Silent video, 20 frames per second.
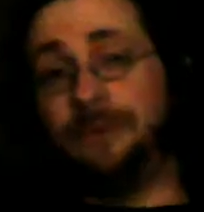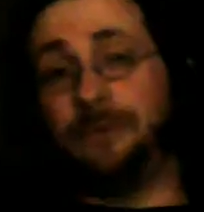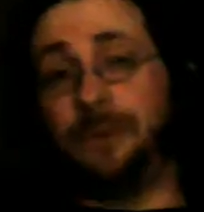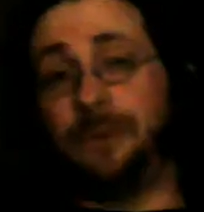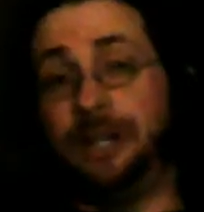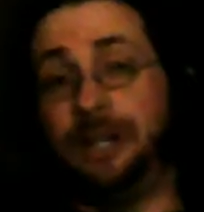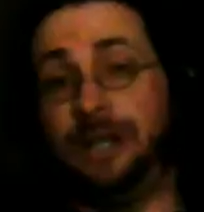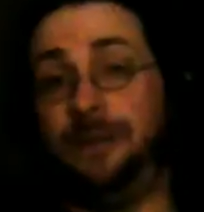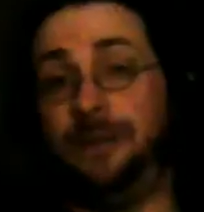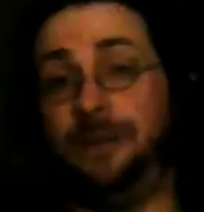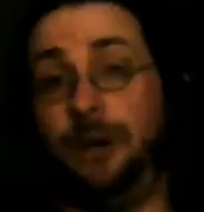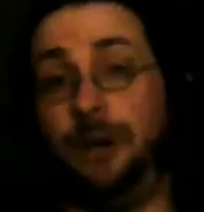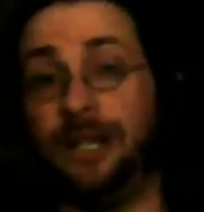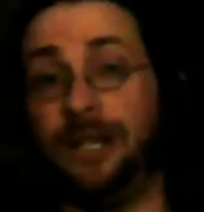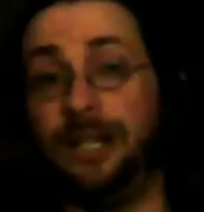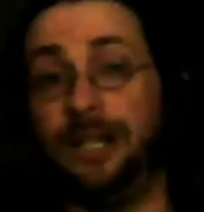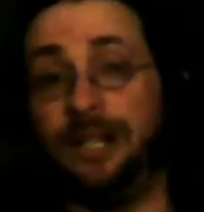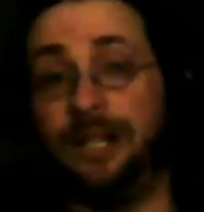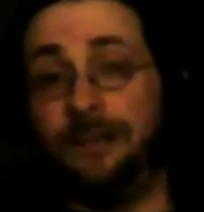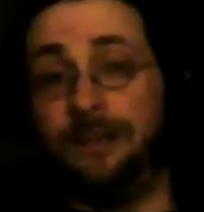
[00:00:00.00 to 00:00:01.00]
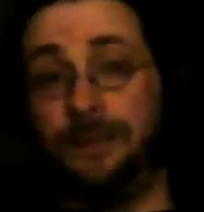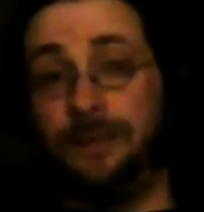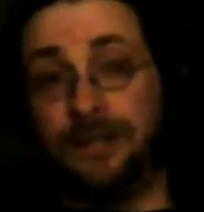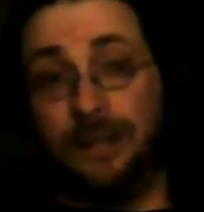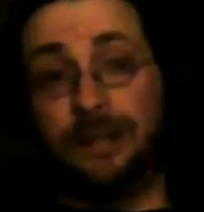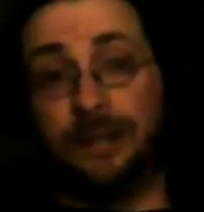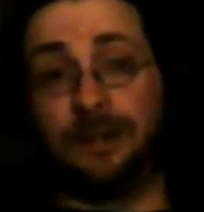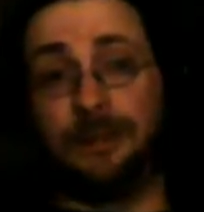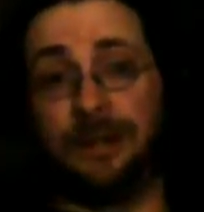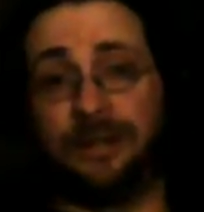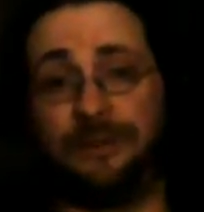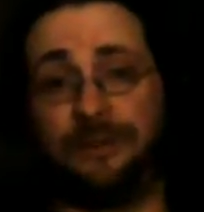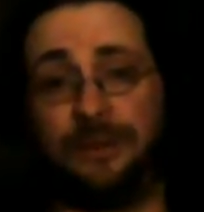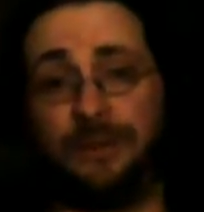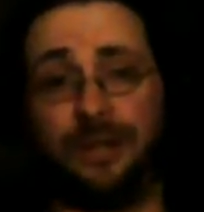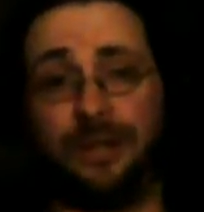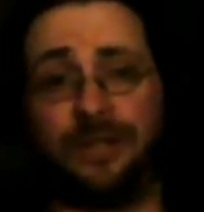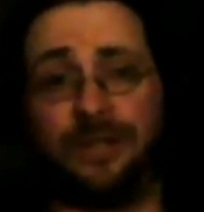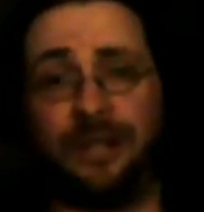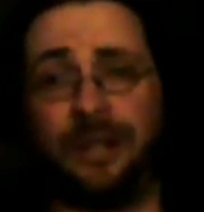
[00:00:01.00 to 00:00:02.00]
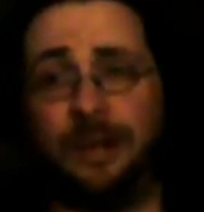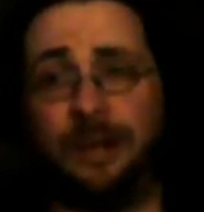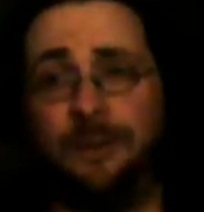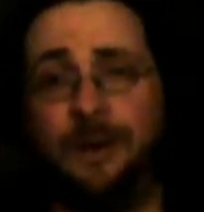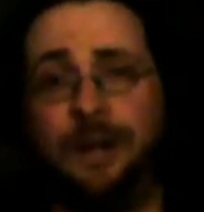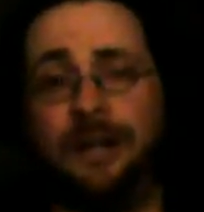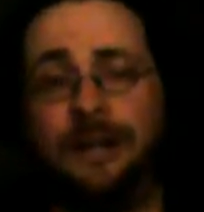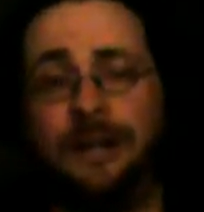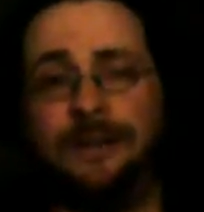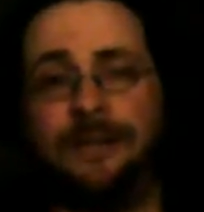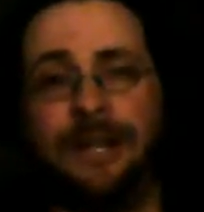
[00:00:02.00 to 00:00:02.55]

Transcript: really wanted it. We saw a commercial for it. He's like, I want it.